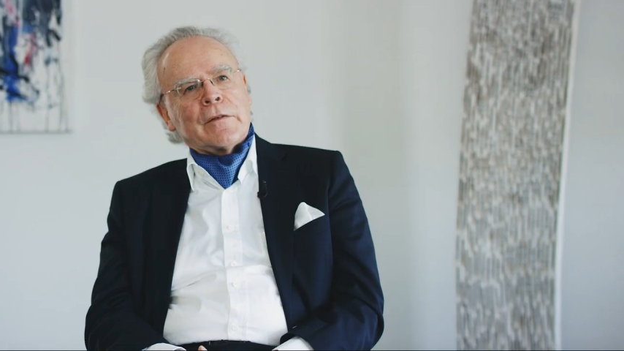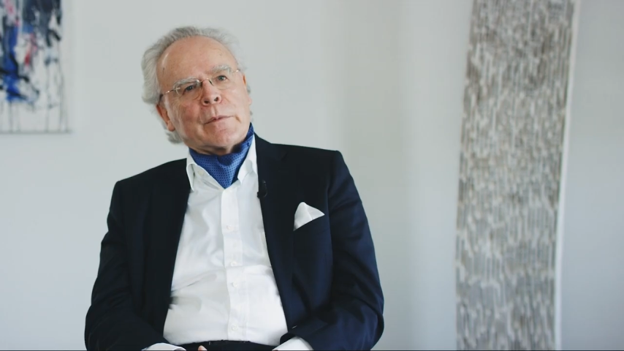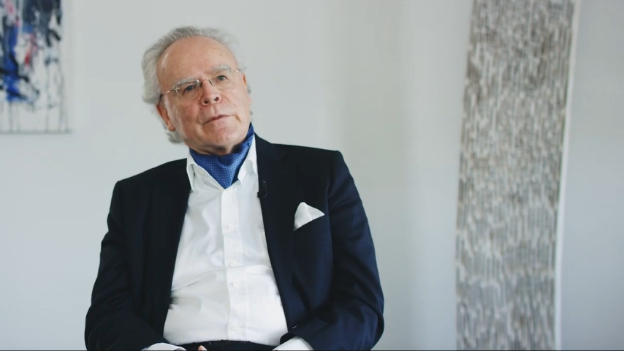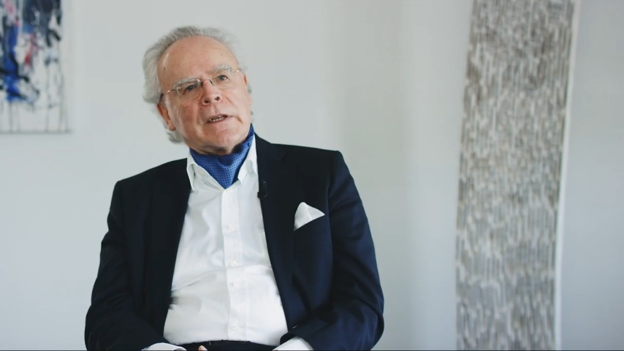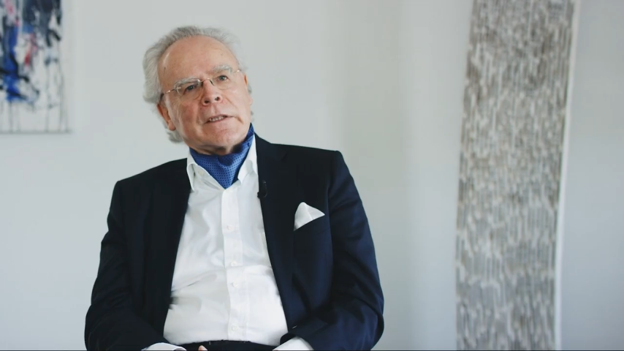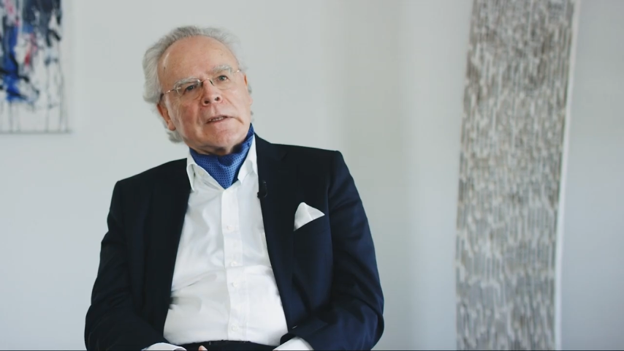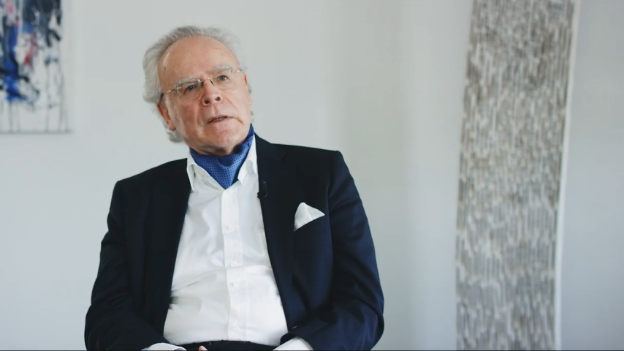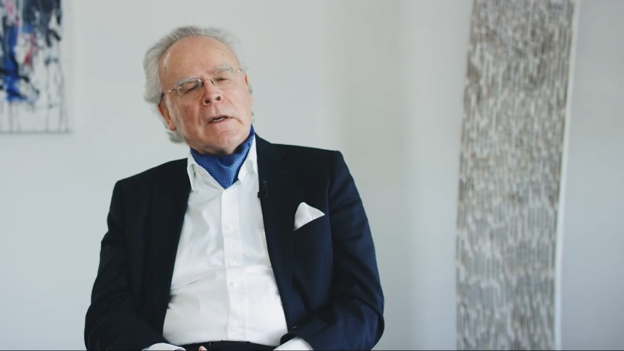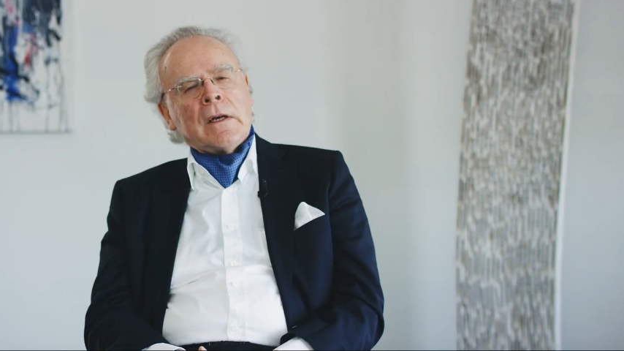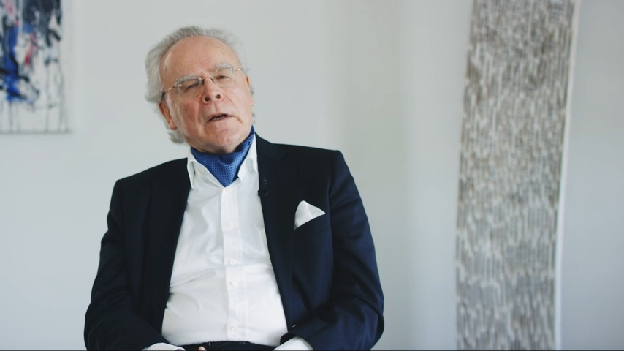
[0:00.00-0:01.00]
his profession.
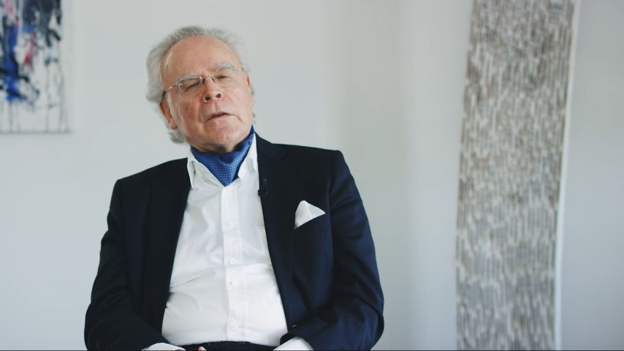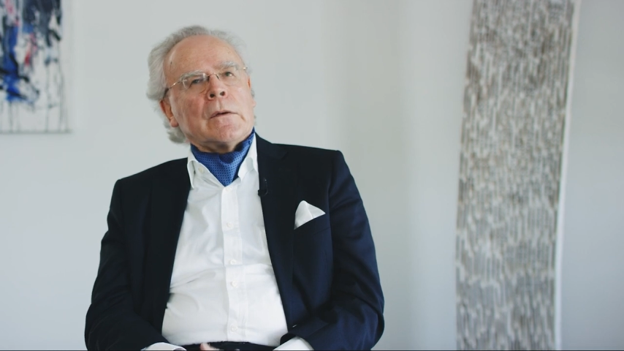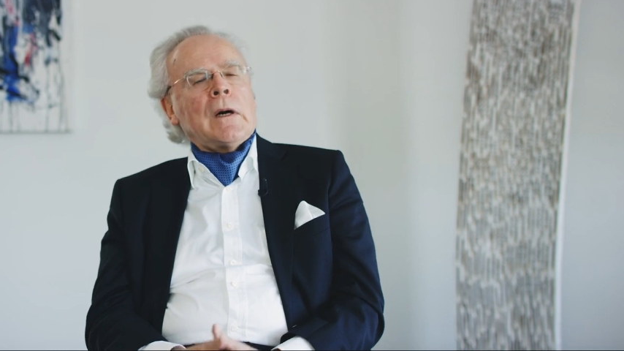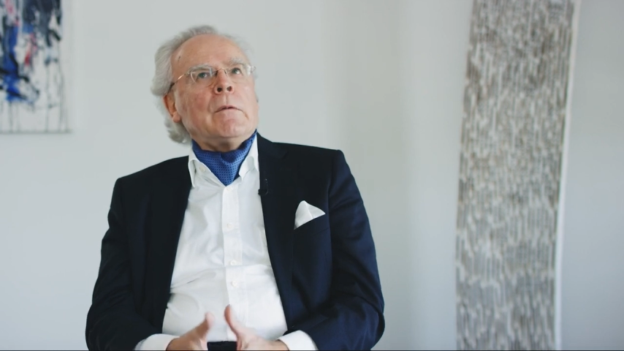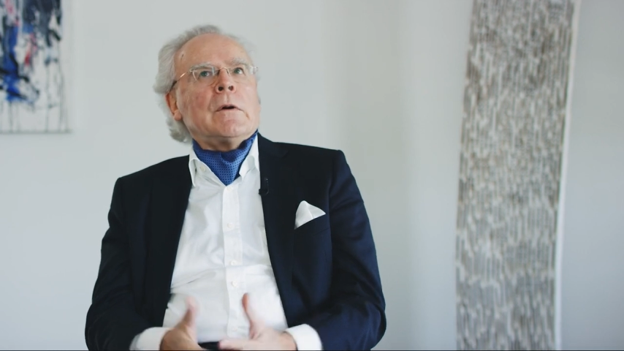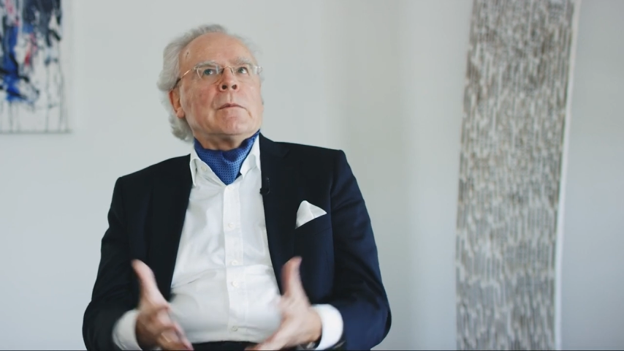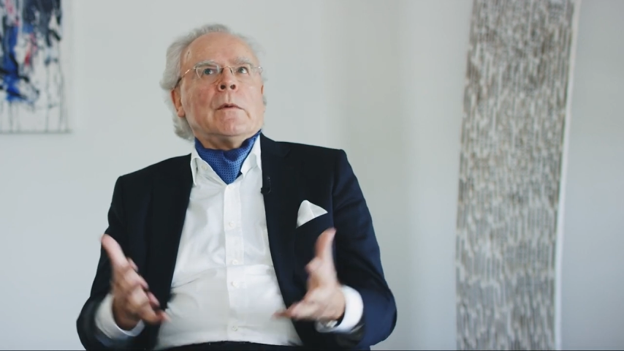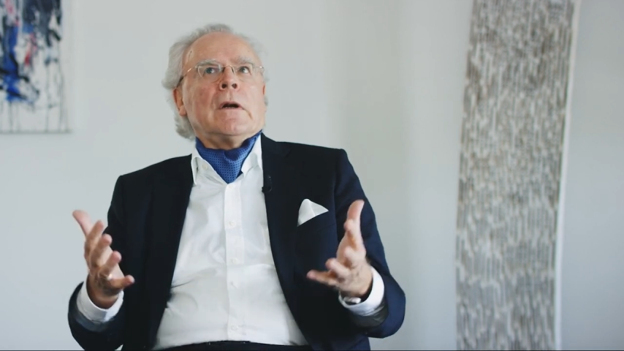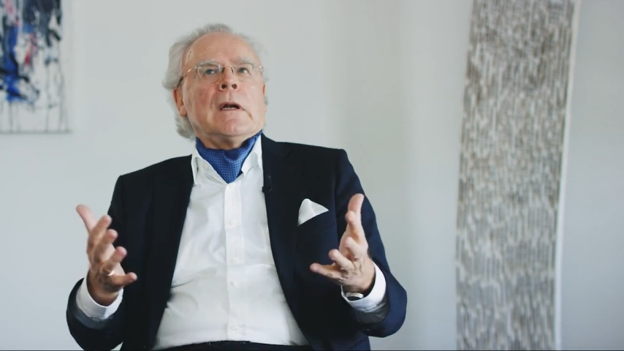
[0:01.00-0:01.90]
So I was more